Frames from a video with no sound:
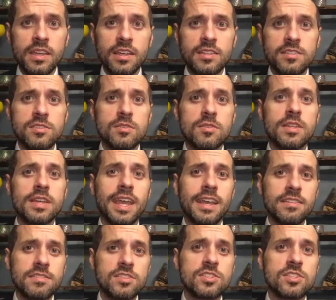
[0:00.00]
And so the
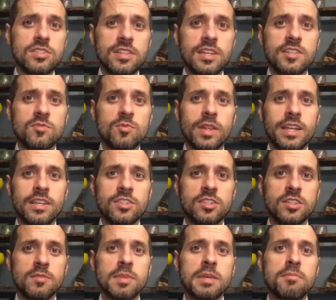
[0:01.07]
antigen test will
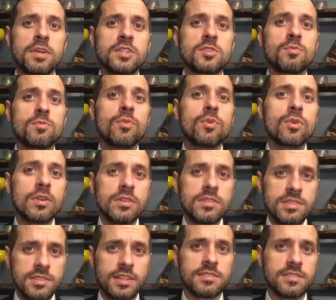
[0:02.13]
actually be much more
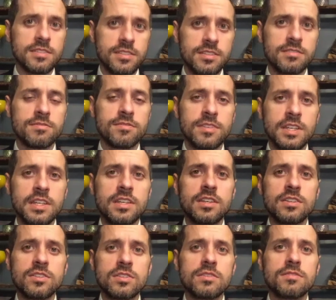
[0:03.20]
sensitive
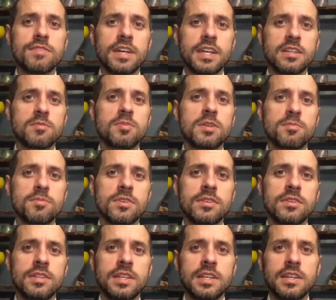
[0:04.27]
to find
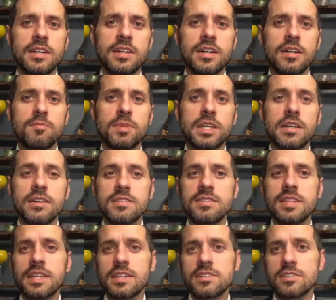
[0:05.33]
people uh, because
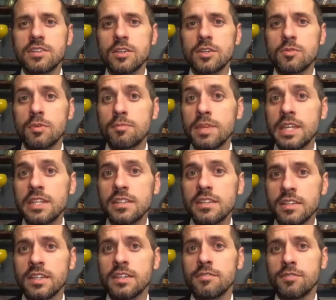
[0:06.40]
they can tell you
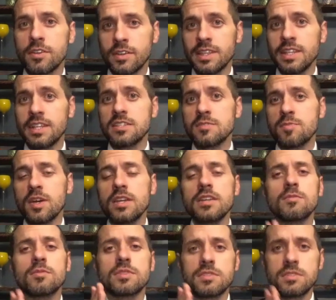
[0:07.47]
immediately if you're in that
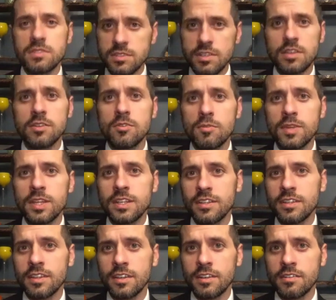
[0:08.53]
spike, it will tell you
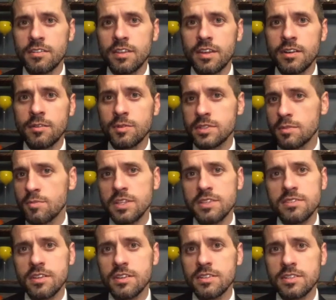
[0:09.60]
immediately that you're there. Whereas a
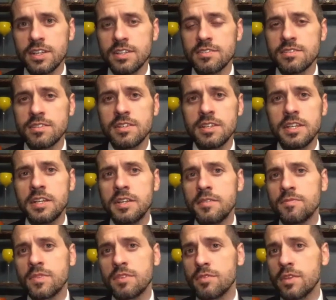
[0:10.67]
PCR test,
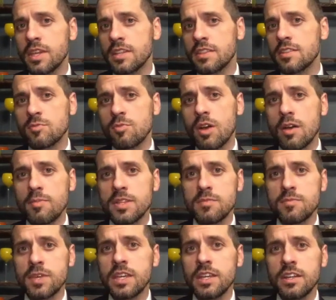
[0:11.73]
if you get the swab at
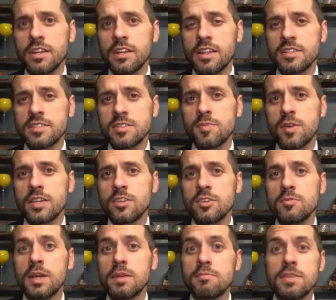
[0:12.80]
the beginning of that spike,
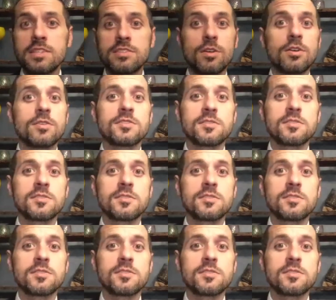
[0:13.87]
you might miss the whole